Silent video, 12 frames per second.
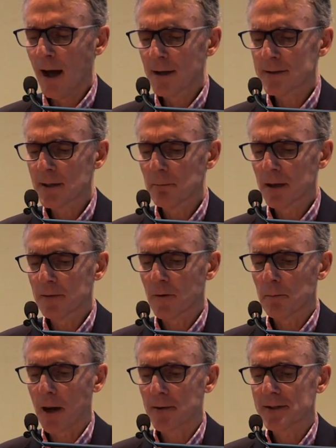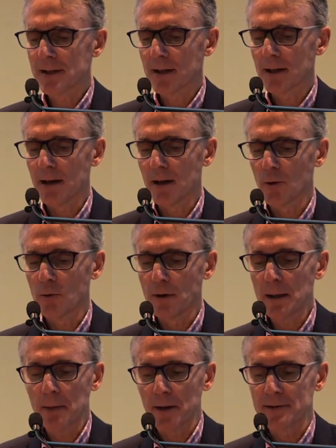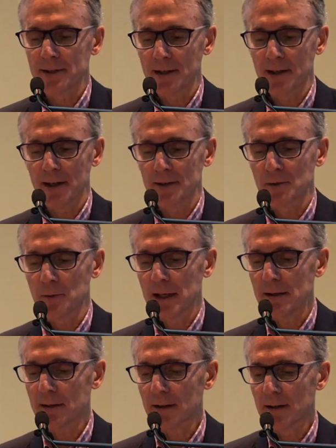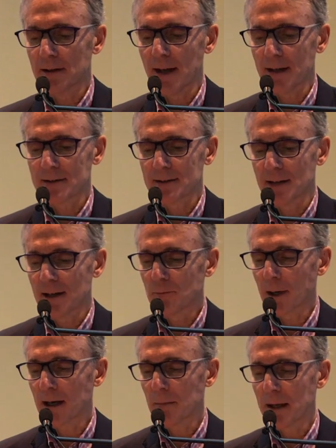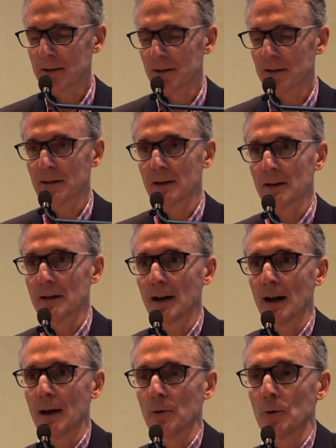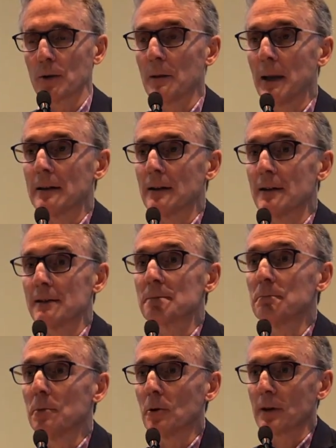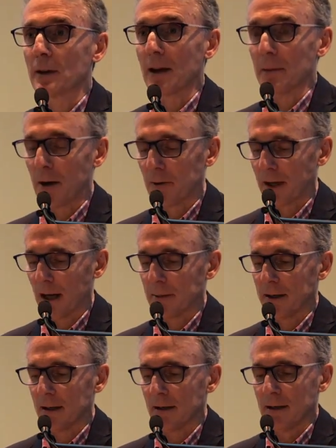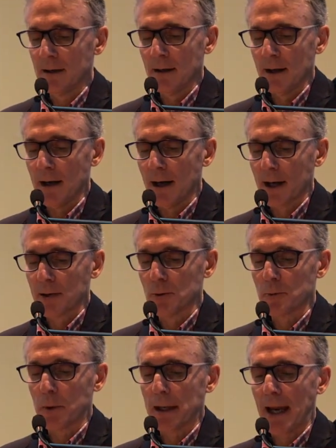simply for posting or reposting a tweet that recommended or commended this book that I'm holding up here called When